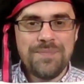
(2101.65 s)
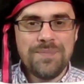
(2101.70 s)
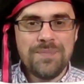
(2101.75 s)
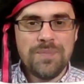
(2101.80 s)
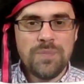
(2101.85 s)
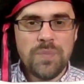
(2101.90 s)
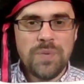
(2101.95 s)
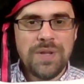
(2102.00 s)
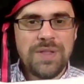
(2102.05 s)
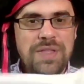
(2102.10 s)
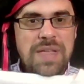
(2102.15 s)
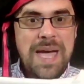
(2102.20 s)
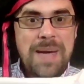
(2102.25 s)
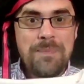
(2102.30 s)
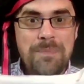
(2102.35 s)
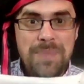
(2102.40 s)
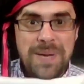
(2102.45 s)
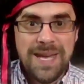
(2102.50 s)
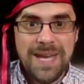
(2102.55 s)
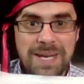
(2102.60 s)
with
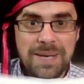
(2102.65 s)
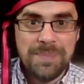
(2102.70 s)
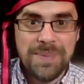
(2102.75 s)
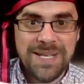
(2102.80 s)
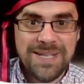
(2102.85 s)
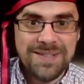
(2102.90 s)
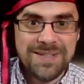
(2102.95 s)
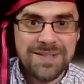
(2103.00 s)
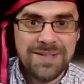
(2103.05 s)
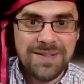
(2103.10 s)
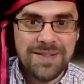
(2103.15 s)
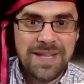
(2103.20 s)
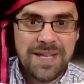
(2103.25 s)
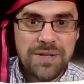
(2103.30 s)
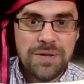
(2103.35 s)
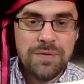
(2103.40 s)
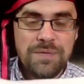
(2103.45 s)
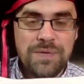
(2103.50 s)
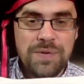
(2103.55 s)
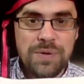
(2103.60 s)
that pigment that
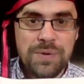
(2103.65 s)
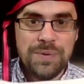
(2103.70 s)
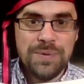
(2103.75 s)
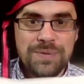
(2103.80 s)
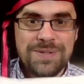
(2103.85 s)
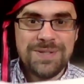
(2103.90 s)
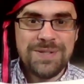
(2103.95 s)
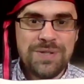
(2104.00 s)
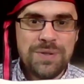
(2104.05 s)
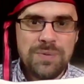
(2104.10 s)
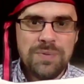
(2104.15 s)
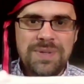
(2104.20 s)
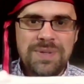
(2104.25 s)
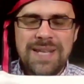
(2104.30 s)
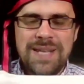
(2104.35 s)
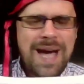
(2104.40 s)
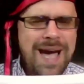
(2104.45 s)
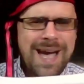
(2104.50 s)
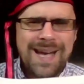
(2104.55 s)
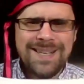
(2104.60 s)
you've used to
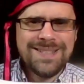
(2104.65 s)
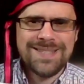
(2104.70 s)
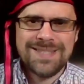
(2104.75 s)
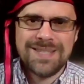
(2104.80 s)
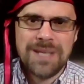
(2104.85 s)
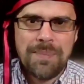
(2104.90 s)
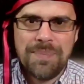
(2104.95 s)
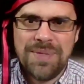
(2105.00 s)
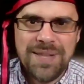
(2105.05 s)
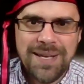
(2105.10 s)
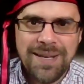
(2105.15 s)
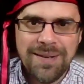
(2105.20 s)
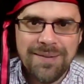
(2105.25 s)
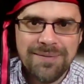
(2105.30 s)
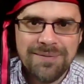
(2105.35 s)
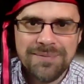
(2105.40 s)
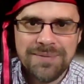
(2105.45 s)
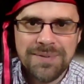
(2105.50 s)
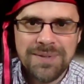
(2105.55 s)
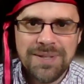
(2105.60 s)
dye something.
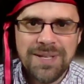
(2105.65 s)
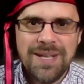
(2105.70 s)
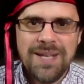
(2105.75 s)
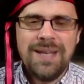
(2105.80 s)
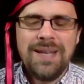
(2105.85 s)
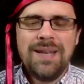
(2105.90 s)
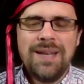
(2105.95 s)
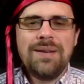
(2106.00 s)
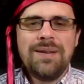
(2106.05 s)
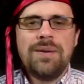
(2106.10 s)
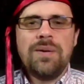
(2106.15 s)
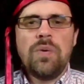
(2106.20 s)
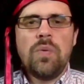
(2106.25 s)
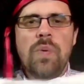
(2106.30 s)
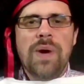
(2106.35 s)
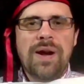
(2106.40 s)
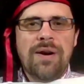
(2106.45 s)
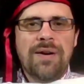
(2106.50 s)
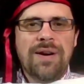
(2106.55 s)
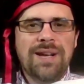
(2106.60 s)

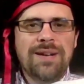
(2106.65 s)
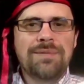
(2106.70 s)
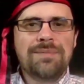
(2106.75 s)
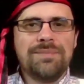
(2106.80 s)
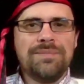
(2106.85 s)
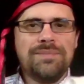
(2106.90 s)
Wear it,